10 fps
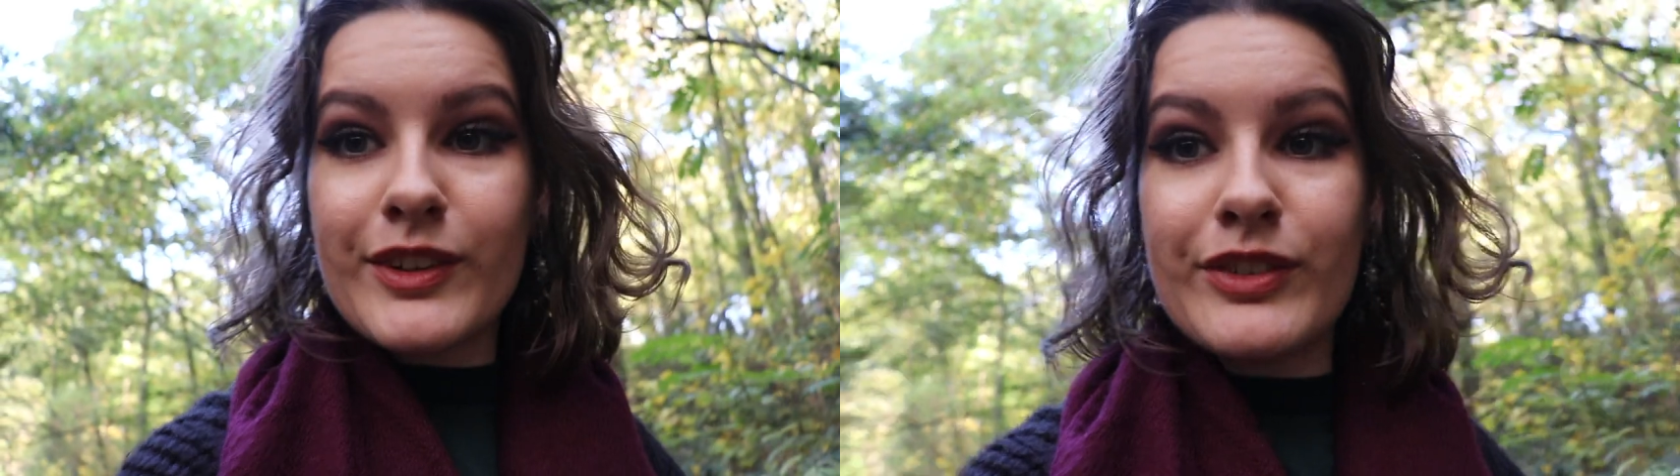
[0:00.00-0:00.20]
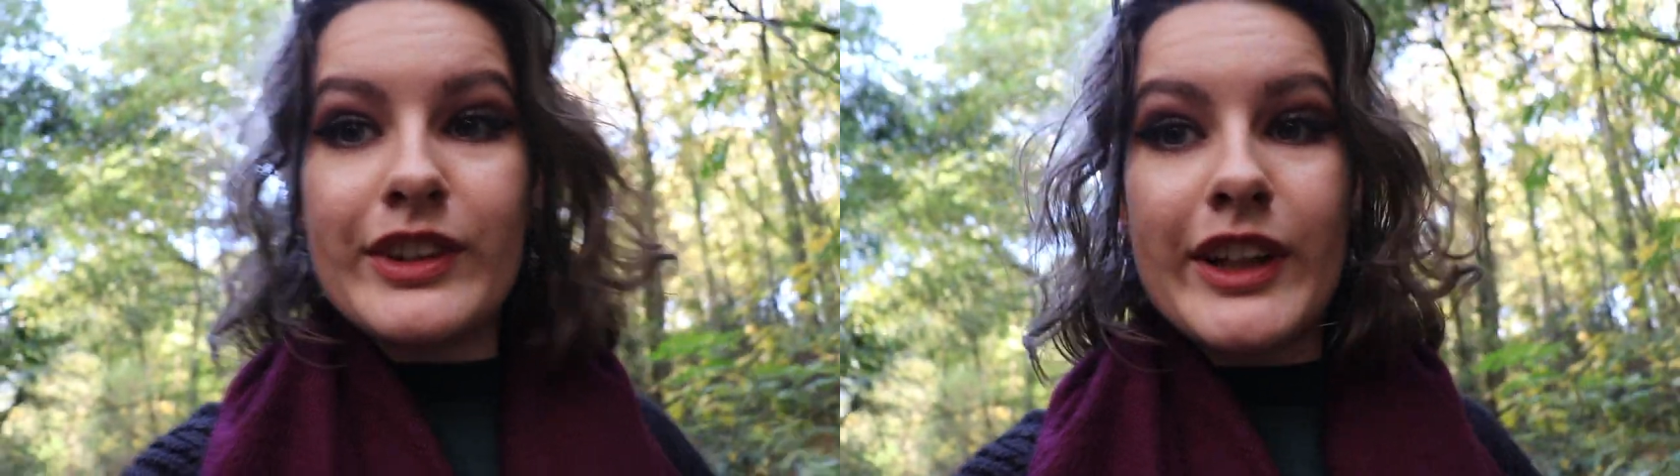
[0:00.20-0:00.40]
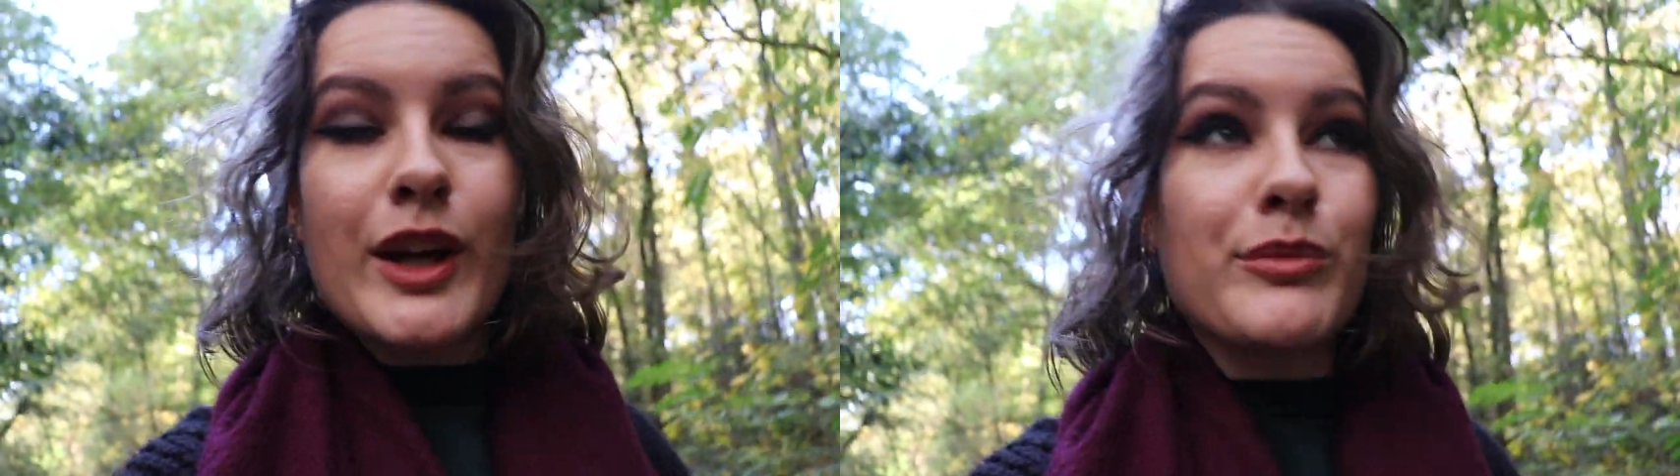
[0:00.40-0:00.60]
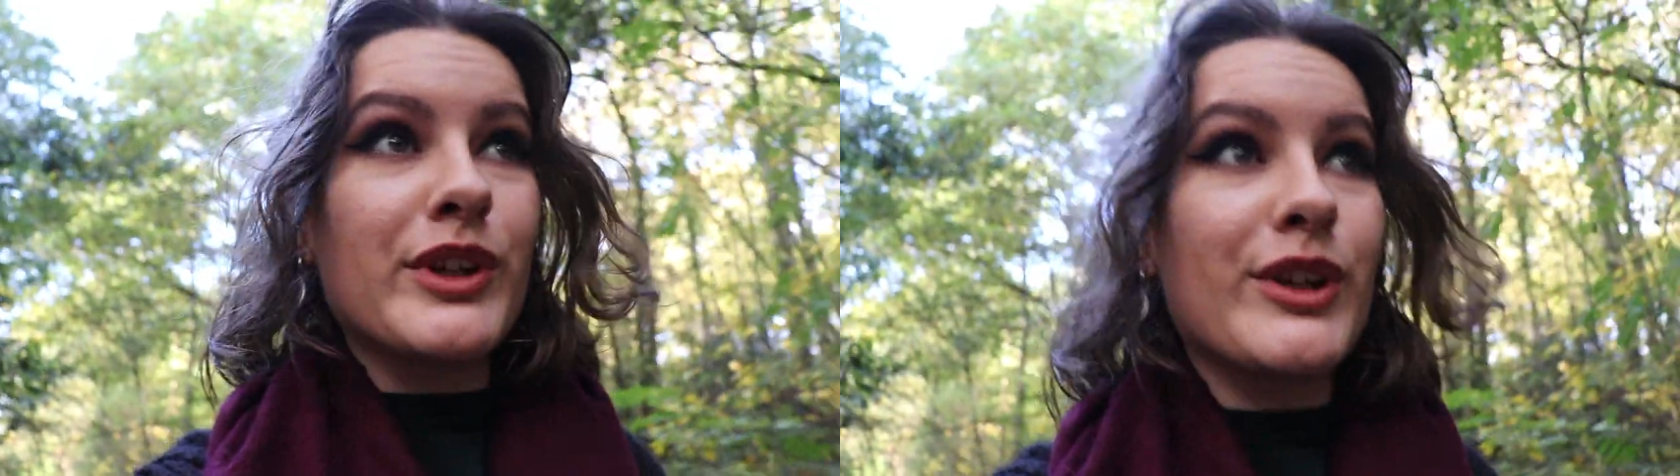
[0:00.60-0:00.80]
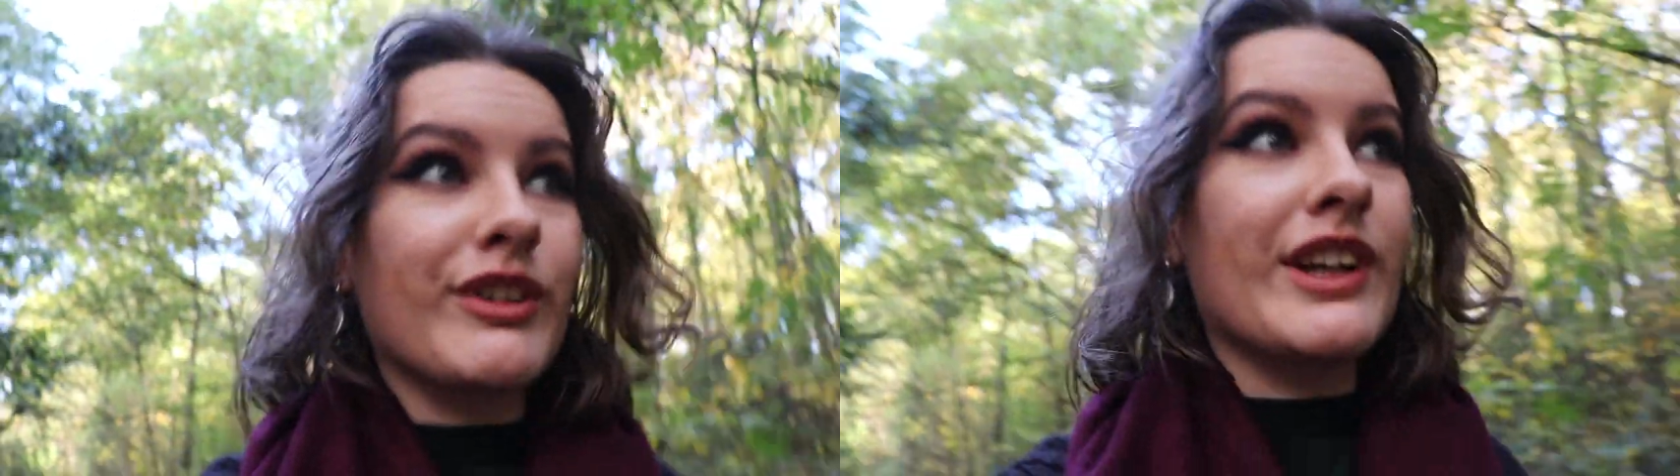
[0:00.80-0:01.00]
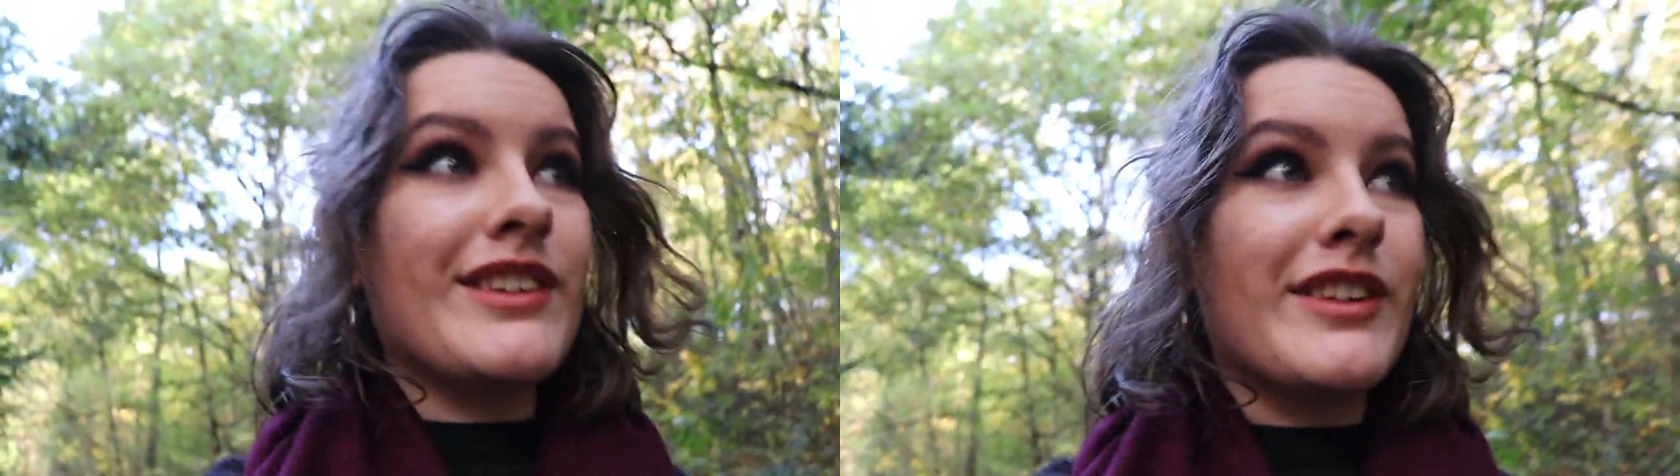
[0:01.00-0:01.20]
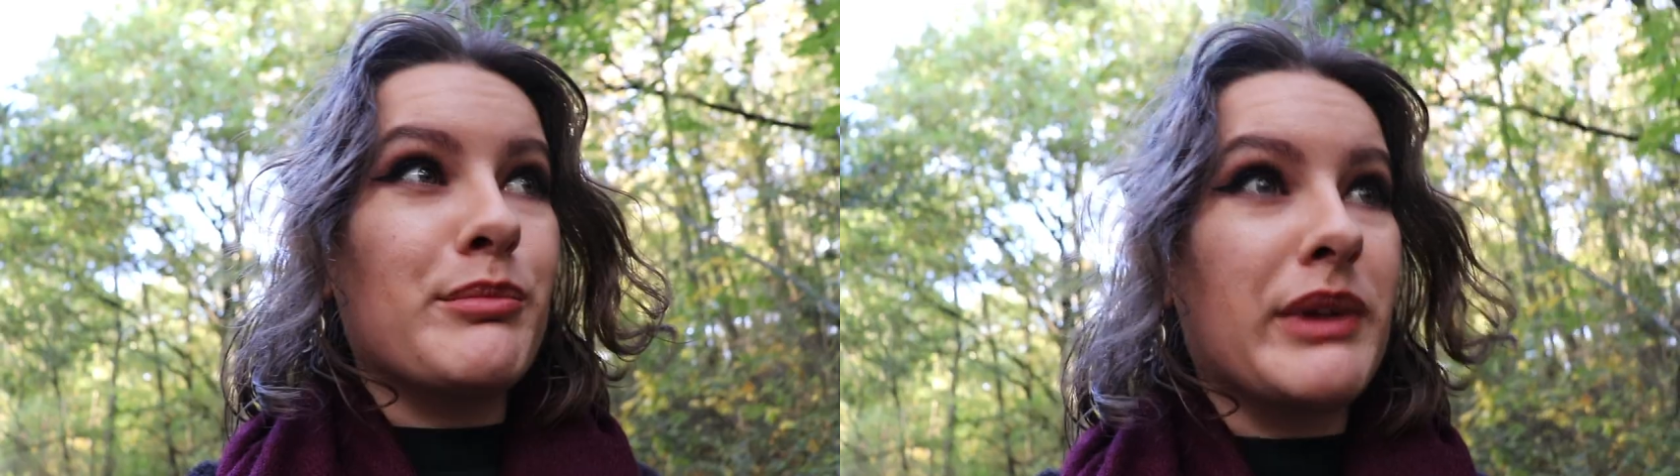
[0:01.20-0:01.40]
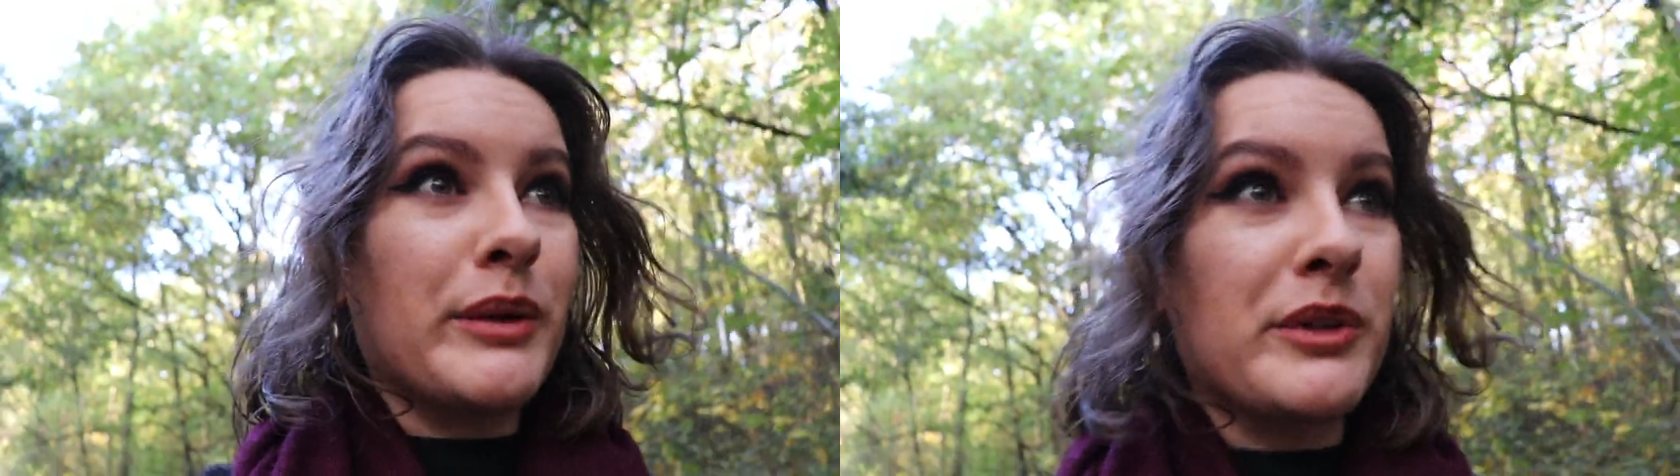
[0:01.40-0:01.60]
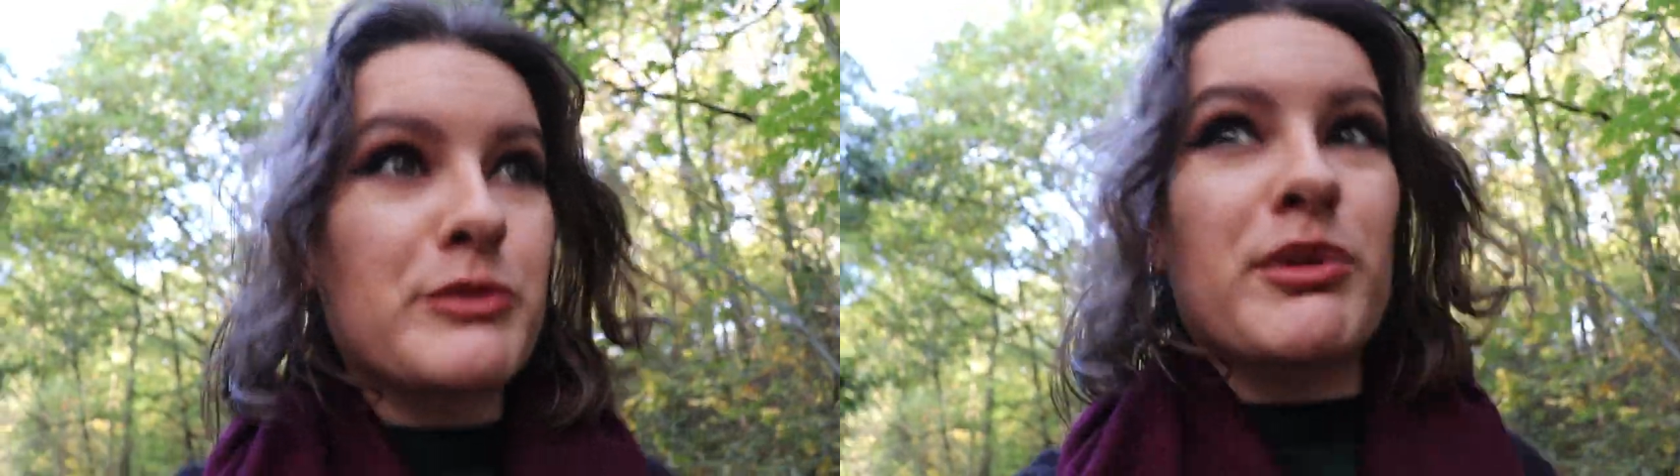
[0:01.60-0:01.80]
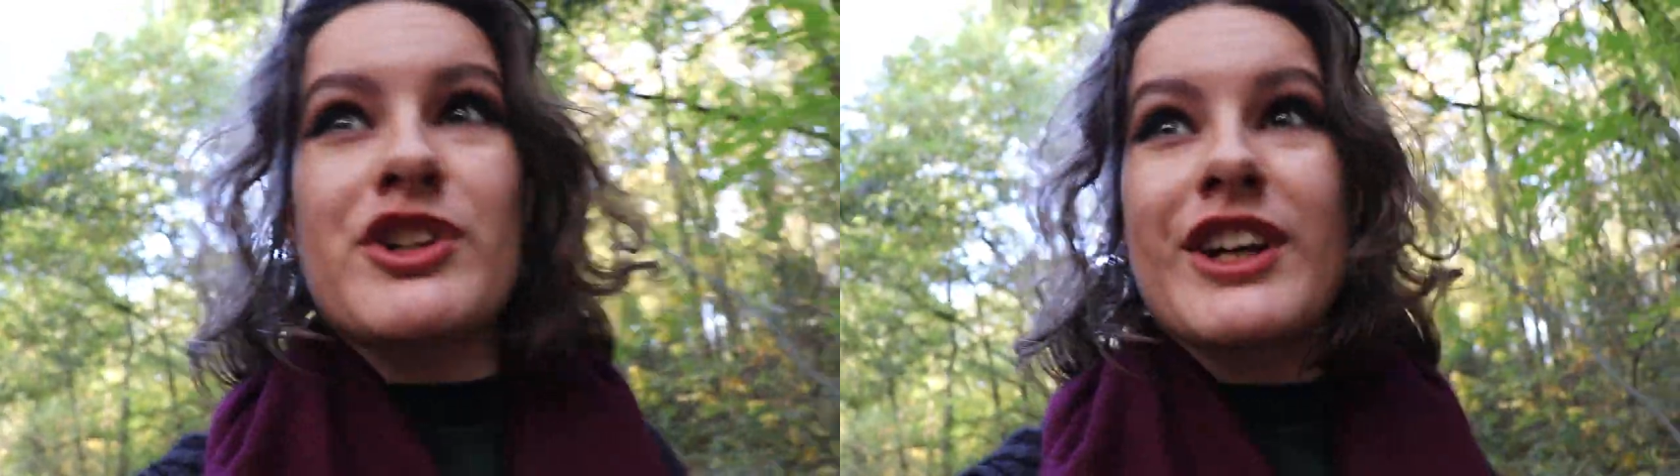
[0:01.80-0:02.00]
I feel like I'm recreating the Blair Witch
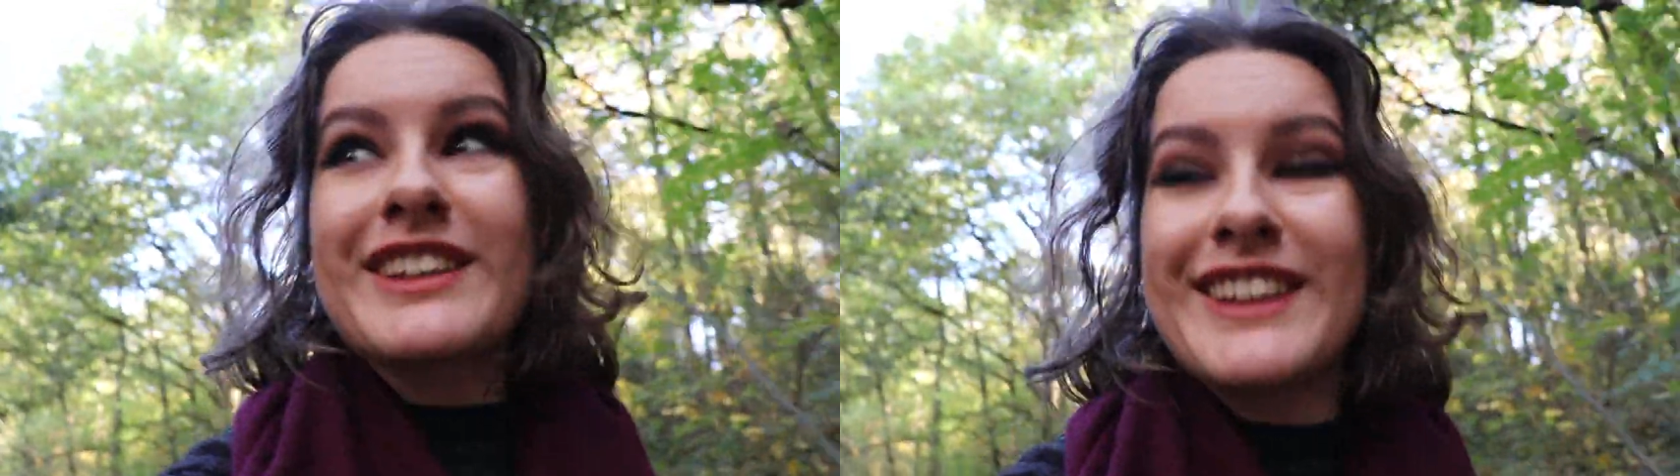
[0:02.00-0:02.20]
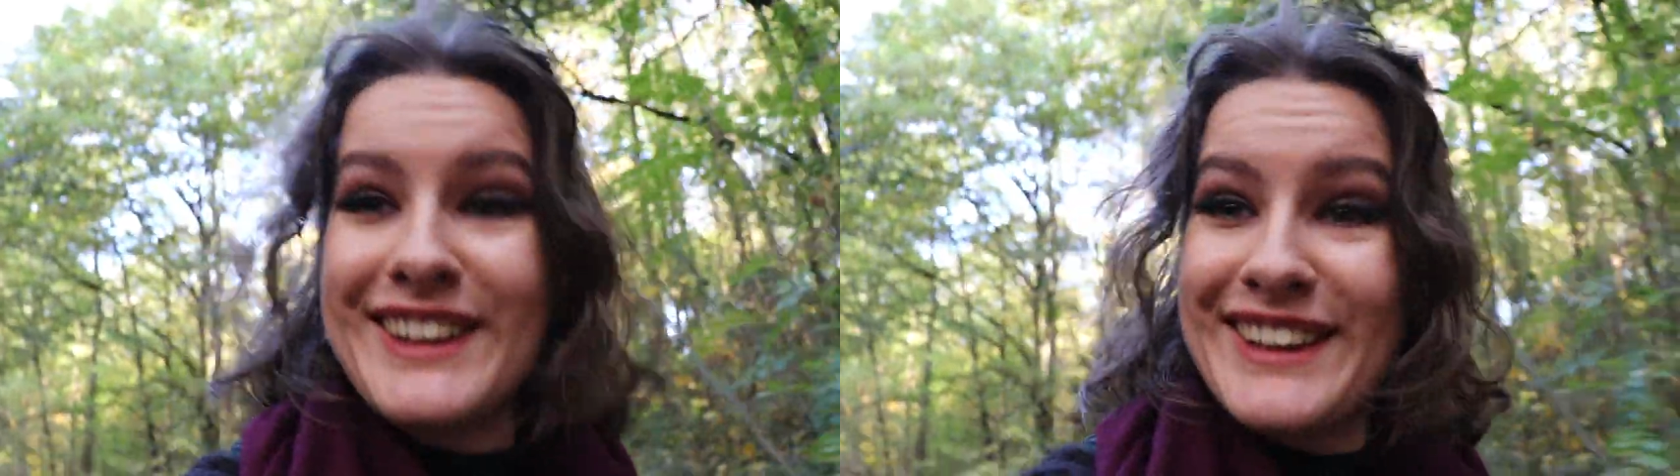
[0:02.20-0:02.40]
Project.